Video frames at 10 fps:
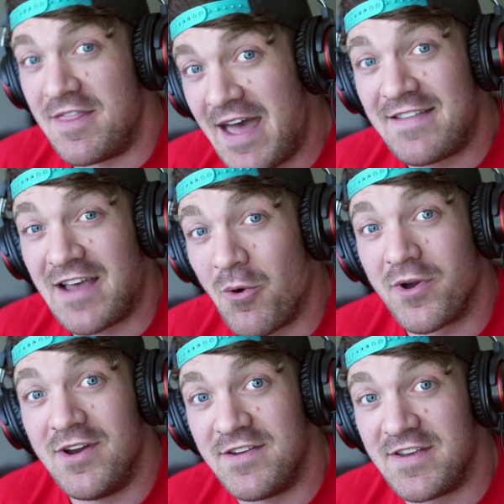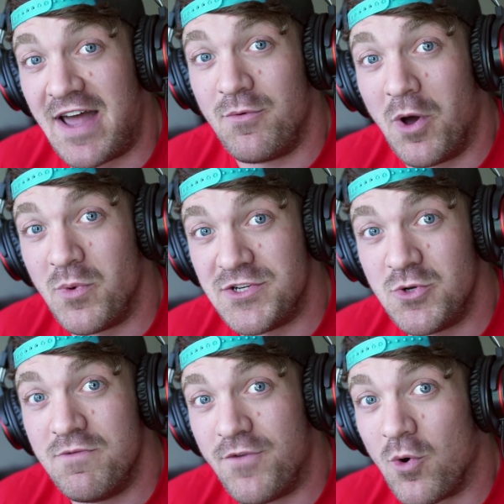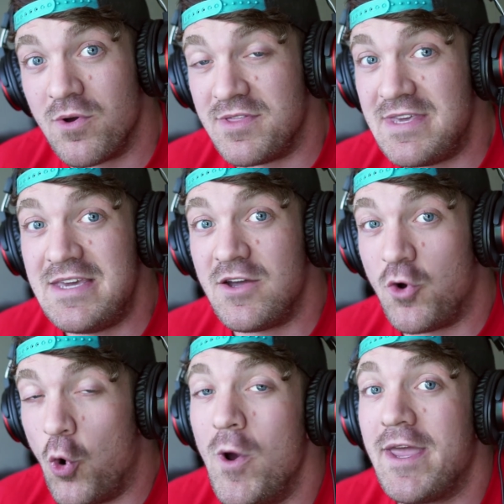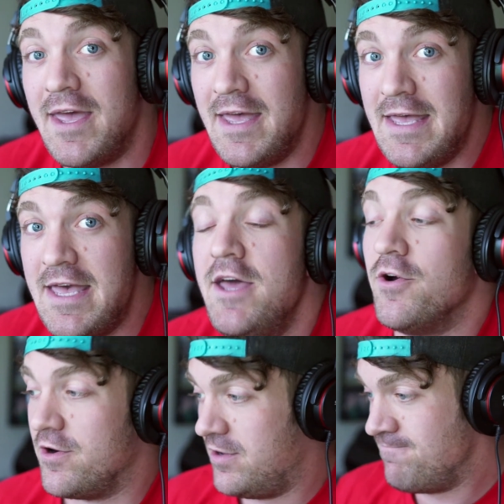That's how we're going to decide what we do for the quick hitter.